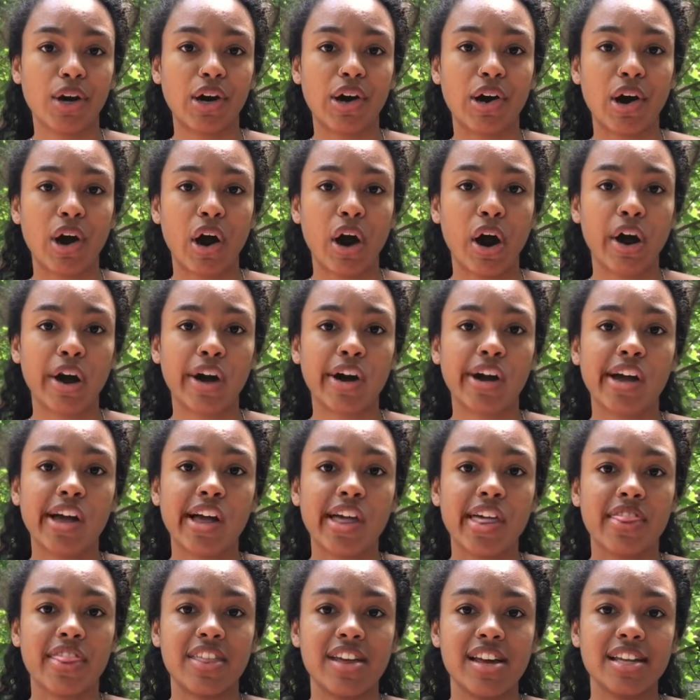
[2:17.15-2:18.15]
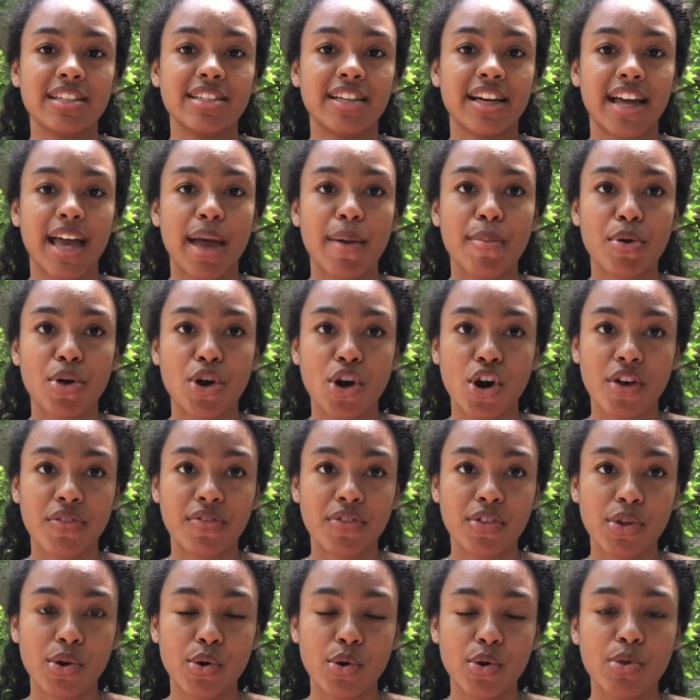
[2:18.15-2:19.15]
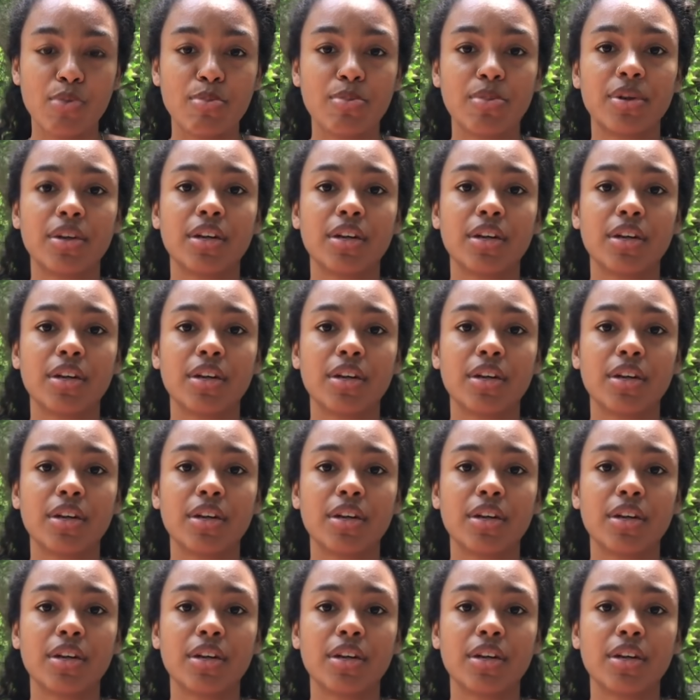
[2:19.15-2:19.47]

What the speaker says: are the diameter of the hoop,